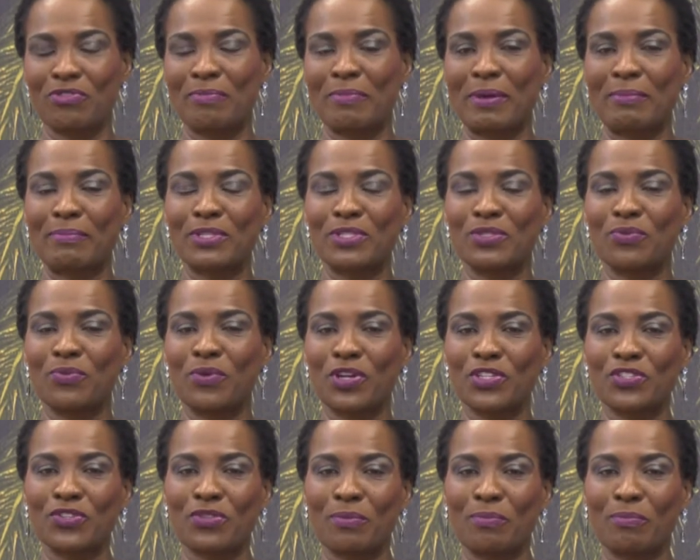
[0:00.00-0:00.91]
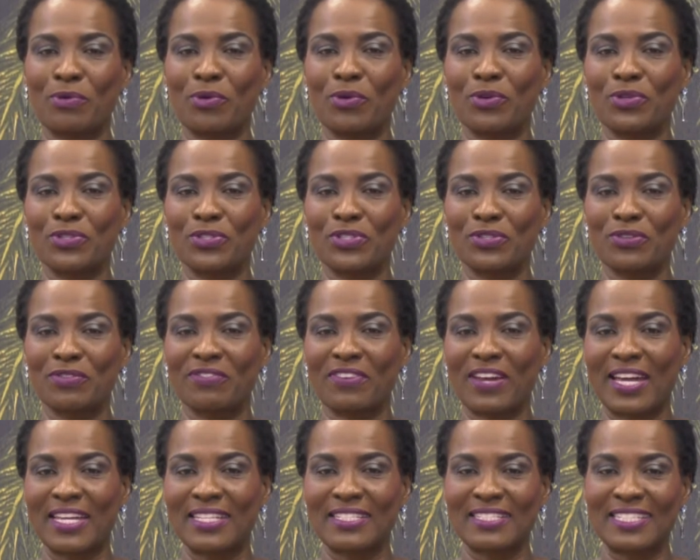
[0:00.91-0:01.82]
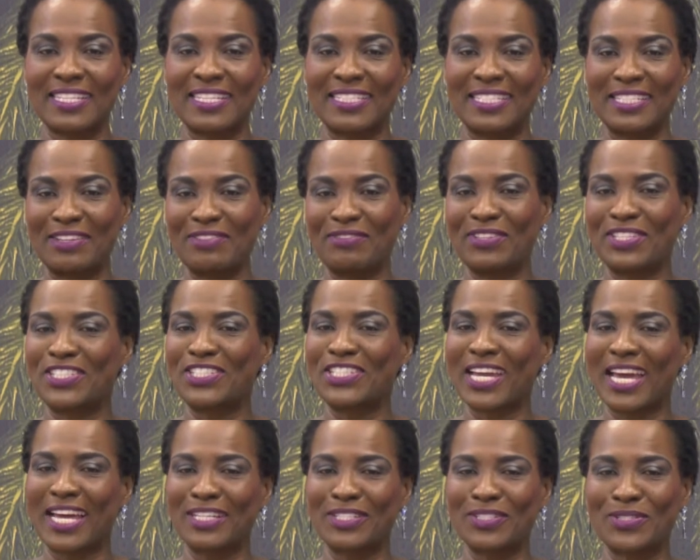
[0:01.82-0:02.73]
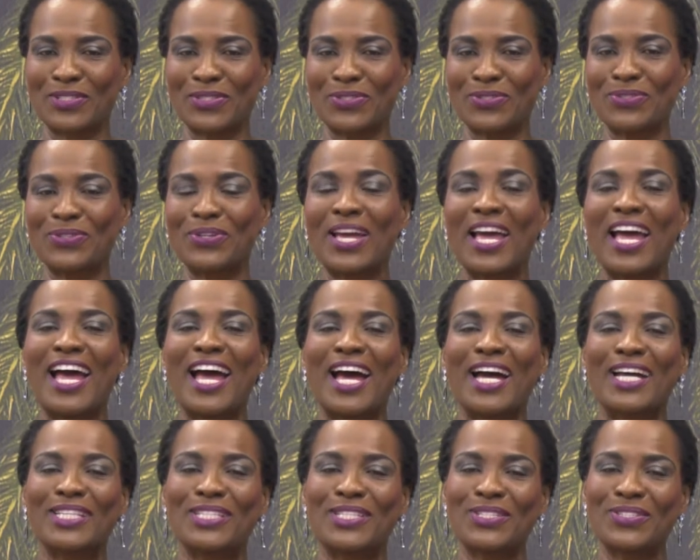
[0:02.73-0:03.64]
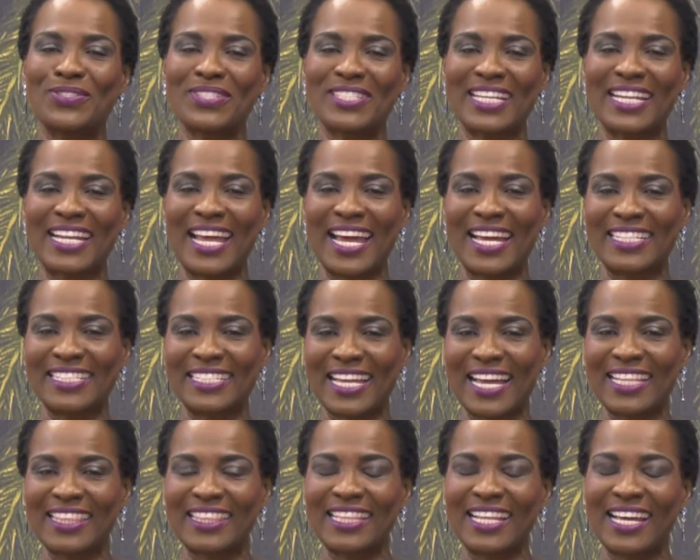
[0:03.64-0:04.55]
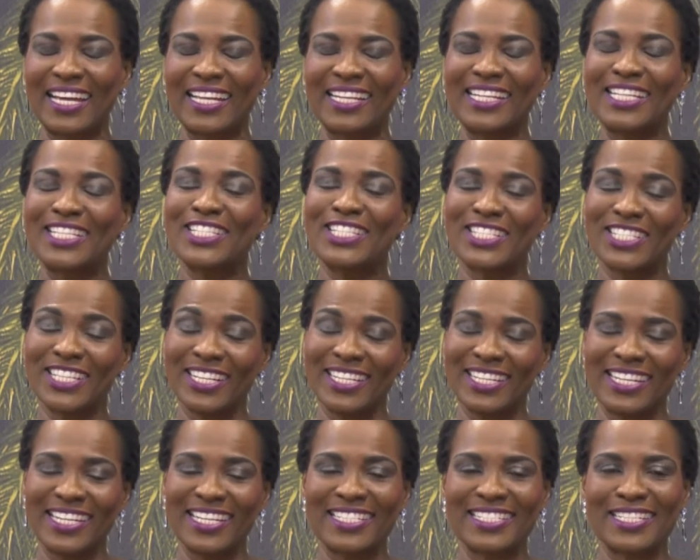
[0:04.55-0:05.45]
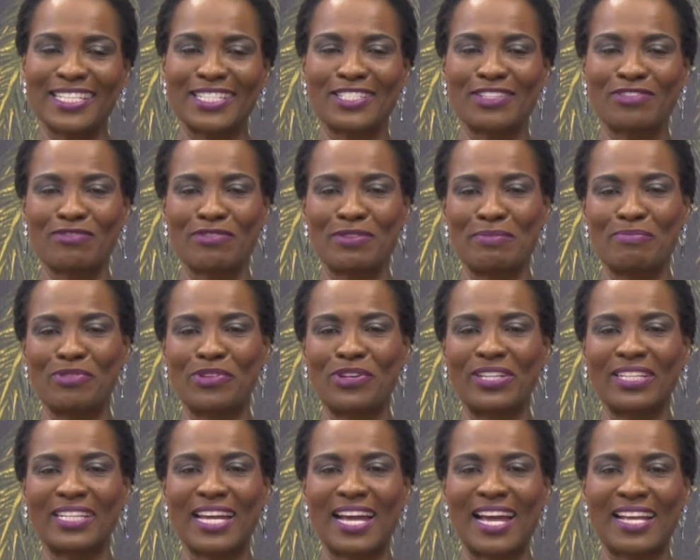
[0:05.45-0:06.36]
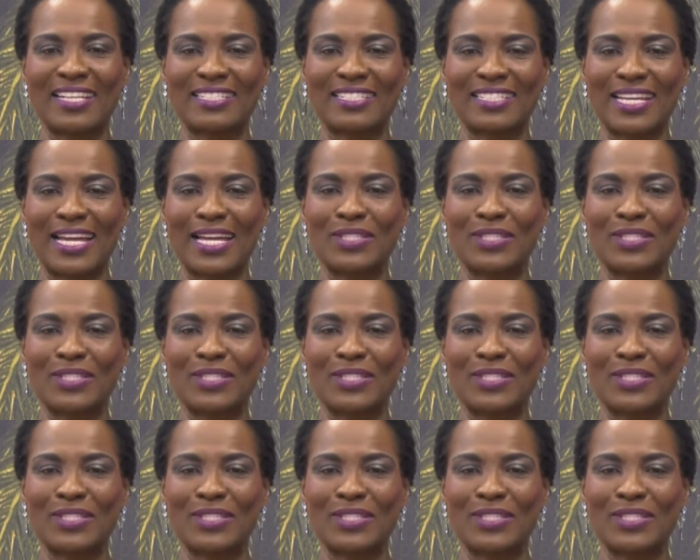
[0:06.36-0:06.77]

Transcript: Remember to watch The Paula Show via CTV Channel 2 on Tuesday nights at 9, and Sundays there's a rebroadcast